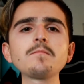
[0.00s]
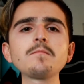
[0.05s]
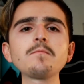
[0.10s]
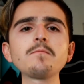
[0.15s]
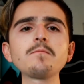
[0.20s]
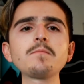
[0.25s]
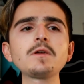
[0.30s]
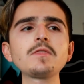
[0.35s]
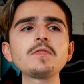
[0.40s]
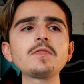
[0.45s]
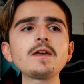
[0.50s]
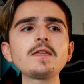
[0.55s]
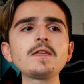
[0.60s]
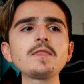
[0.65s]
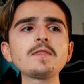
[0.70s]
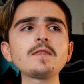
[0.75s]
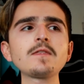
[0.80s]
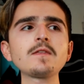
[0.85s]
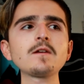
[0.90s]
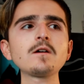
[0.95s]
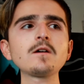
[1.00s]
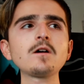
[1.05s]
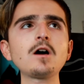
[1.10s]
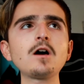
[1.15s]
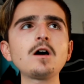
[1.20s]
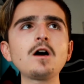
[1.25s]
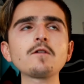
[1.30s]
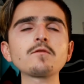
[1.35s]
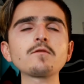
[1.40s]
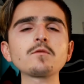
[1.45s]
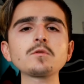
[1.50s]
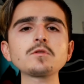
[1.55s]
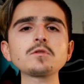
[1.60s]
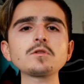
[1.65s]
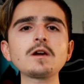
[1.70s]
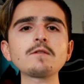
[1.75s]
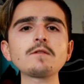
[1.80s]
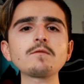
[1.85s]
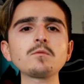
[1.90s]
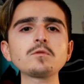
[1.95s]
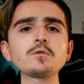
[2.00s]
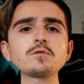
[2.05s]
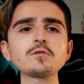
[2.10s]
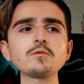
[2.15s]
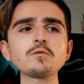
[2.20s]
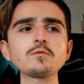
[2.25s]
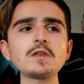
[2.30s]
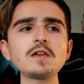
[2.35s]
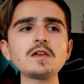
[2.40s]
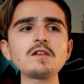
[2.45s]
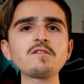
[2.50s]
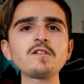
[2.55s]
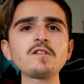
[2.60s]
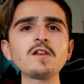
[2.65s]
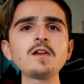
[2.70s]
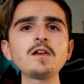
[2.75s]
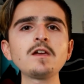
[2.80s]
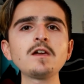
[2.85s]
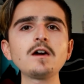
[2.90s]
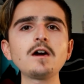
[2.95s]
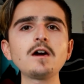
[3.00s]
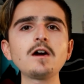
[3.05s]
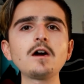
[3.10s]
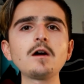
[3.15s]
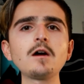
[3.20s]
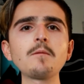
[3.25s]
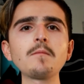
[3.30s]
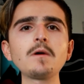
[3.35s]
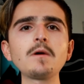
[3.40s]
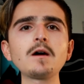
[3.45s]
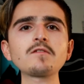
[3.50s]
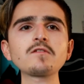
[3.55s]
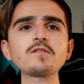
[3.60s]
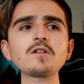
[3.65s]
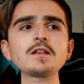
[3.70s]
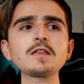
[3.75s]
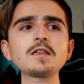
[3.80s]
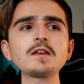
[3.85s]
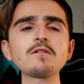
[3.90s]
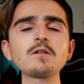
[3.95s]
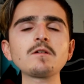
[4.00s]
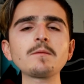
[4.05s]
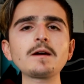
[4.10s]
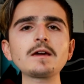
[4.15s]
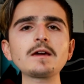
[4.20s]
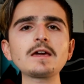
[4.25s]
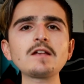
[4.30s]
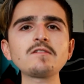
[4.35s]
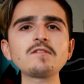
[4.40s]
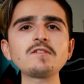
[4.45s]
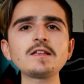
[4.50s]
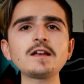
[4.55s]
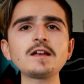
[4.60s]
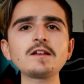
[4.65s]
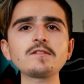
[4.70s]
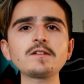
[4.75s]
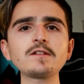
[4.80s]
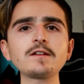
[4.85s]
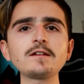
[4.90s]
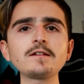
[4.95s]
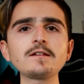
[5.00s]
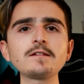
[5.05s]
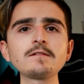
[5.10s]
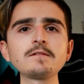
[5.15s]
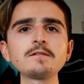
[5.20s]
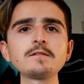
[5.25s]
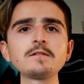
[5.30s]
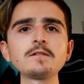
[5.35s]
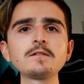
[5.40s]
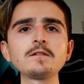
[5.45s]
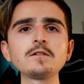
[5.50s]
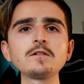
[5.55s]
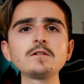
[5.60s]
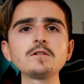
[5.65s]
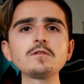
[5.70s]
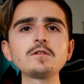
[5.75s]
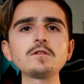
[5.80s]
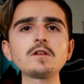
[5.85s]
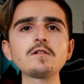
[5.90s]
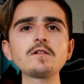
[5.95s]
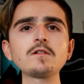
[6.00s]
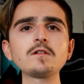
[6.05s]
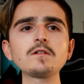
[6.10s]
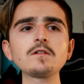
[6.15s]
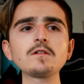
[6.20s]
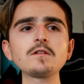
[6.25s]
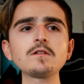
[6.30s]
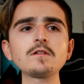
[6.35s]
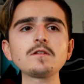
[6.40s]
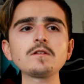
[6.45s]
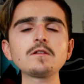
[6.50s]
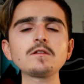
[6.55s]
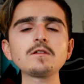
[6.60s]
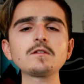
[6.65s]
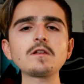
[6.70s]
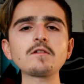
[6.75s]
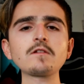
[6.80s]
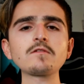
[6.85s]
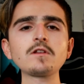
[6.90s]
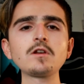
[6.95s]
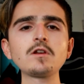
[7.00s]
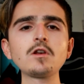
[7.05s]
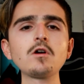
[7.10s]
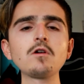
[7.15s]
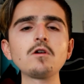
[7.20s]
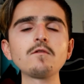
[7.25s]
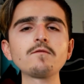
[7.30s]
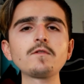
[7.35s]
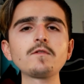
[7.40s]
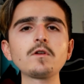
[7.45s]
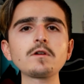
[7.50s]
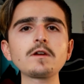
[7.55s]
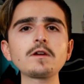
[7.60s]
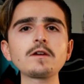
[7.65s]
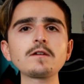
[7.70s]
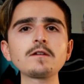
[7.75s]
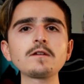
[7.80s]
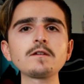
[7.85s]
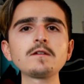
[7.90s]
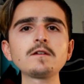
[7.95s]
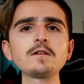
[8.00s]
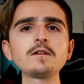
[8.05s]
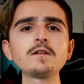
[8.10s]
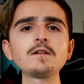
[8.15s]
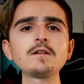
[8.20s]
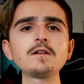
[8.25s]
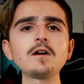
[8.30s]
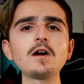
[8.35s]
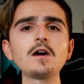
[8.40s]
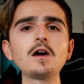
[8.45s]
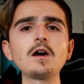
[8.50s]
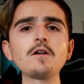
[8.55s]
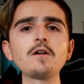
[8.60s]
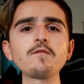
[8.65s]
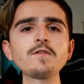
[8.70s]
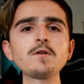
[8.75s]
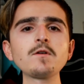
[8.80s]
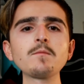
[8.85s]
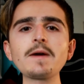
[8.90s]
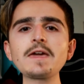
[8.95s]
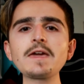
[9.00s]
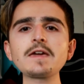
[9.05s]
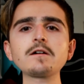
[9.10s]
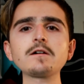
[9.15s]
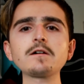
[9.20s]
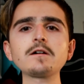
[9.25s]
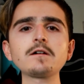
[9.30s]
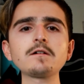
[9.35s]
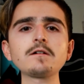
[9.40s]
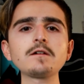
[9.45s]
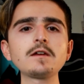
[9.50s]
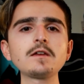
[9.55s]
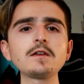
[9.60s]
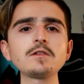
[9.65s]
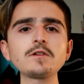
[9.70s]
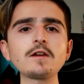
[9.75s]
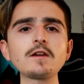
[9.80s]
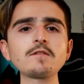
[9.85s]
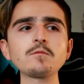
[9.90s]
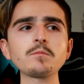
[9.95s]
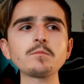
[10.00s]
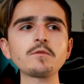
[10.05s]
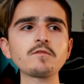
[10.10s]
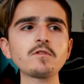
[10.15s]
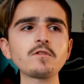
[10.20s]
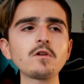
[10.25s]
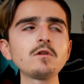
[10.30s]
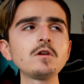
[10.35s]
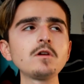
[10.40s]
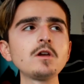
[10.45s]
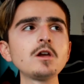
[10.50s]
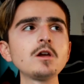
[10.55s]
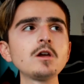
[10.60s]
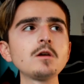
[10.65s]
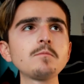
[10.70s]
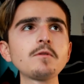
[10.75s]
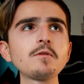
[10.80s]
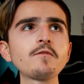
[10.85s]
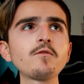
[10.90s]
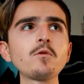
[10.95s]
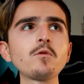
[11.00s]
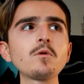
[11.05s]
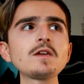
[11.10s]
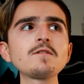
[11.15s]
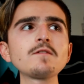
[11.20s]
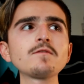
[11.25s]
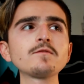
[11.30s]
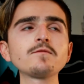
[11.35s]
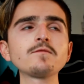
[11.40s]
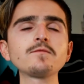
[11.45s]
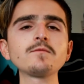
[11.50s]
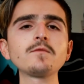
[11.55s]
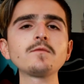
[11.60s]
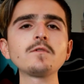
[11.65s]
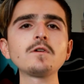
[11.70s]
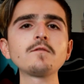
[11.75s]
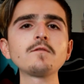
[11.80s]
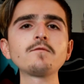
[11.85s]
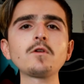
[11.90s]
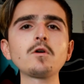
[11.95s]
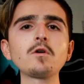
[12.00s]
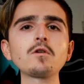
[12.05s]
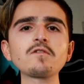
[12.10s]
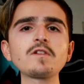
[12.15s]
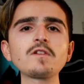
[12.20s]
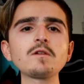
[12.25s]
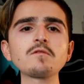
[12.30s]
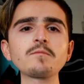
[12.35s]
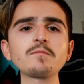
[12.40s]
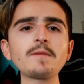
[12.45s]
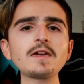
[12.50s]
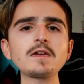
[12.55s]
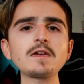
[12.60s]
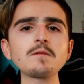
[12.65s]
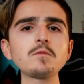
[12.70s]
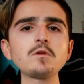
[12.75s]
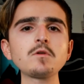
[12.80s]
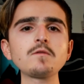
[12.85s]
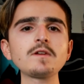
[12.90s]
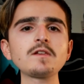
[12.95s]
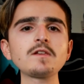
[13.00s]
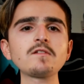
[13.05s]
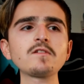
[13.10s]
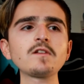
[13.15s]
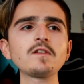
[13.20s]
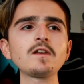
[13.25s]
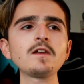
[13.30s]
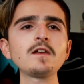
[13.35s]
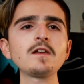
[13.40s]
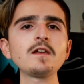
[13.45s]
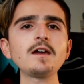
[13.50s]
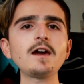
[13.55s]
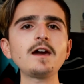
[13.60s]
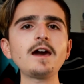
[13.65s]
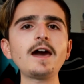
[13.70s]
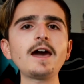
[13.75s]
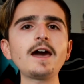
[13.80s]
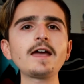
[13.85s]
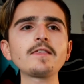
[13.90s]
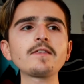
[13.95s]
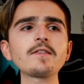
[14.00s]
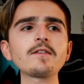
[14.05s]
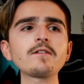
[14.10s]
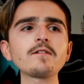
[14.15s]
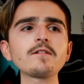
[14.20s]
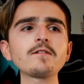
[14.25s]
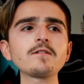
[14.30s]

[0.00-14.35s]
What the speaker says: but then after having watched all these, I started hearing about Casey Neistat, who does a lot of vlogging, filmmaker in general, but so before even vlogs he was making movies, and